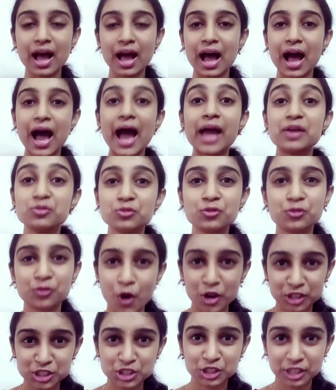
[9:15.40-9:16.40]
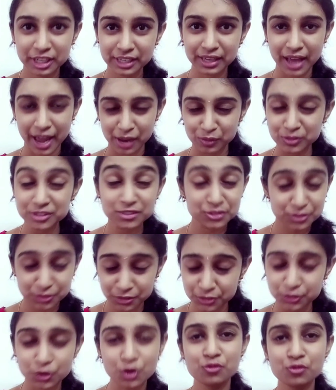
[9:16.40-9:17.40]
I'm fortunate. I was
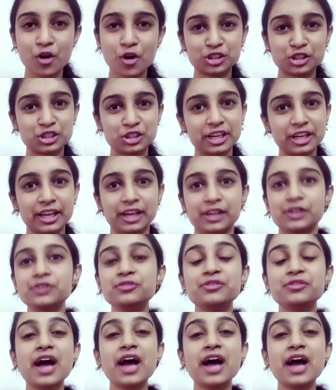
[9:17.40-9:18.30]
so fortunate enough.